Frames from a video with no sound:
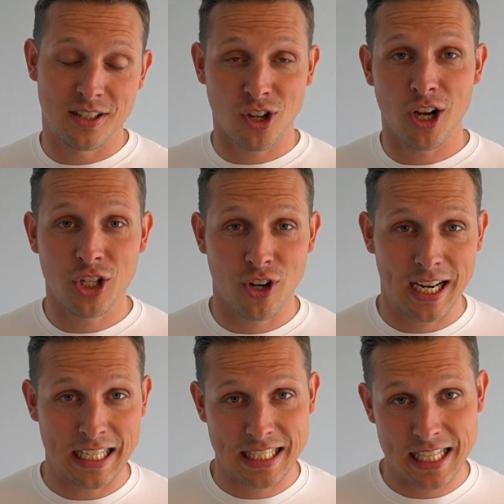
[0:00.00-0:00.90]

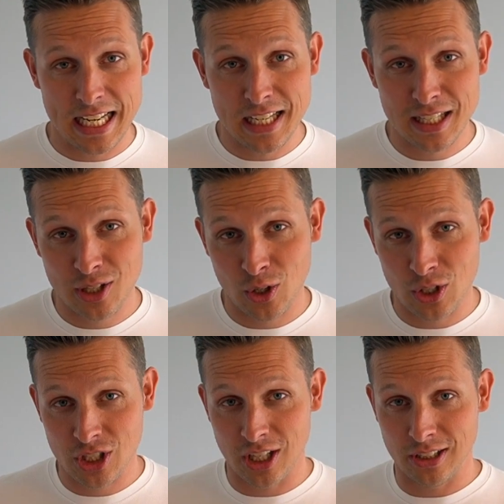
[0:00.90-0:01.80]
Skytrax is
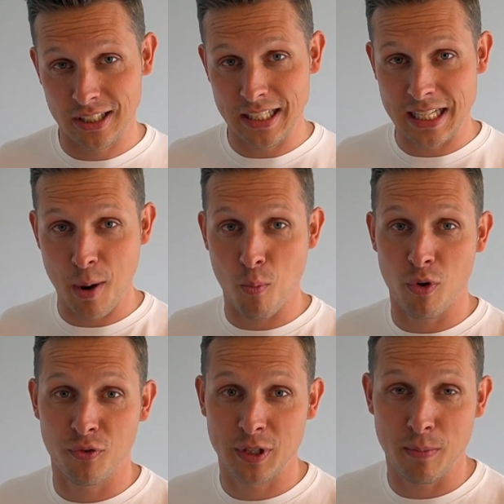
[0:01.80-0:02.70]
consulting them
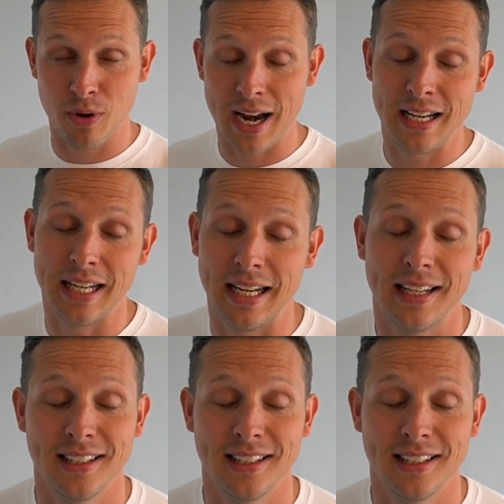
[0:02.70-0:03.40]
with their branding.